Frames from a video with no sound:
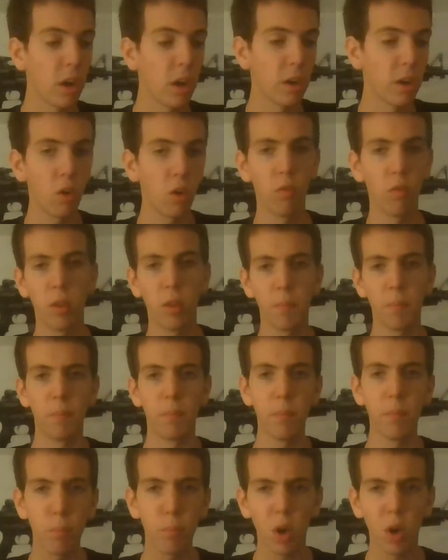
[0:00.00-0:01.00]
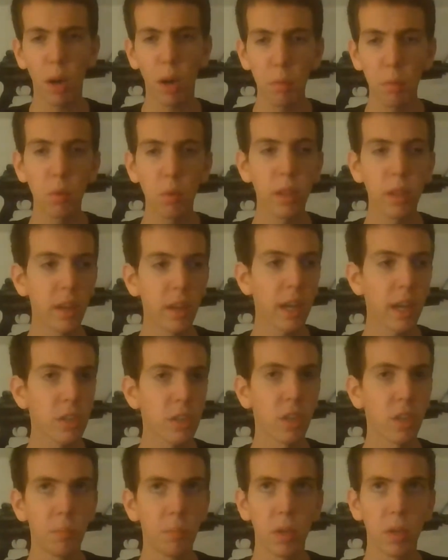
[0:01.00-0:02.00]
on over the probably the
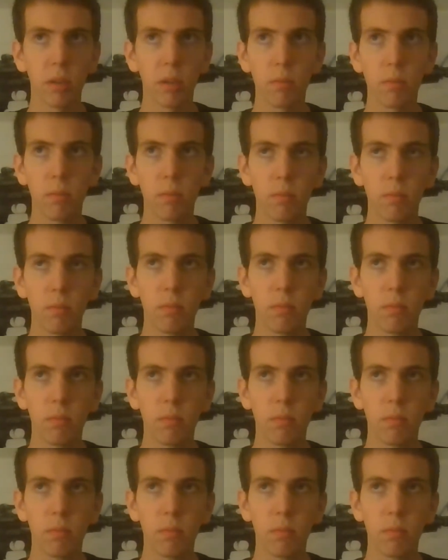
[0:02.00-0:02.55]
next coming